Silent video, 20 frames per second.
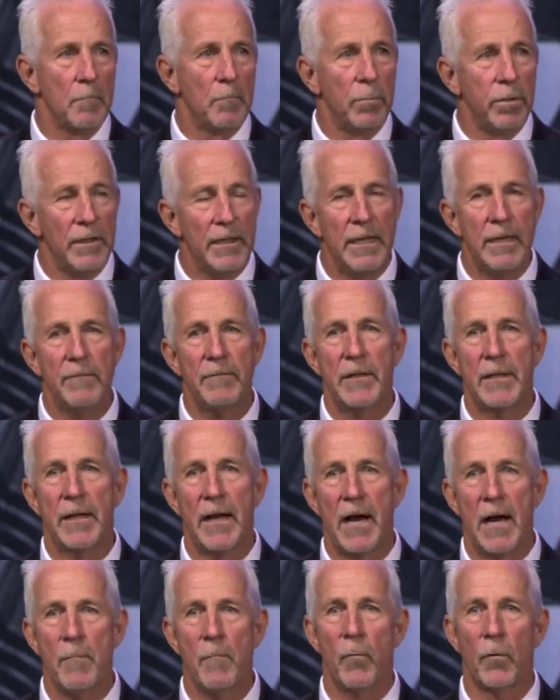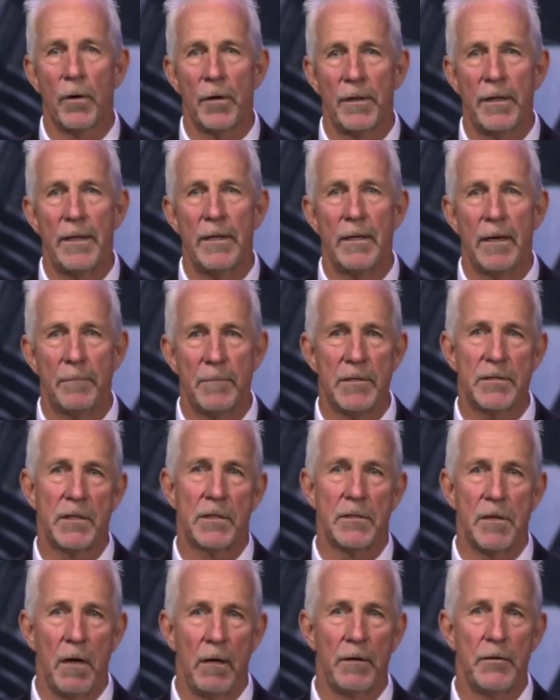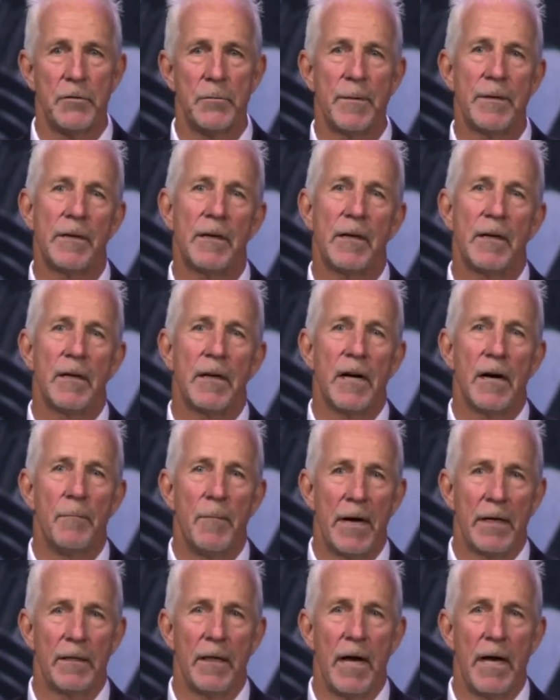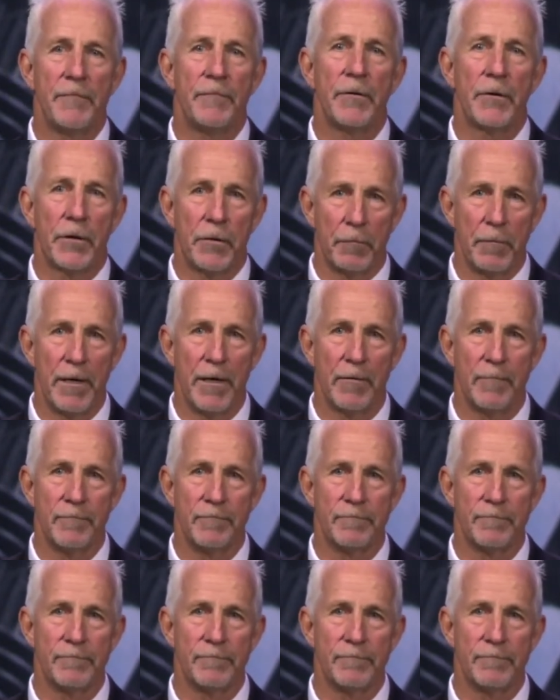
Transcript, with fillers: believe that I'm worthy of this acknowledgement of my life and career.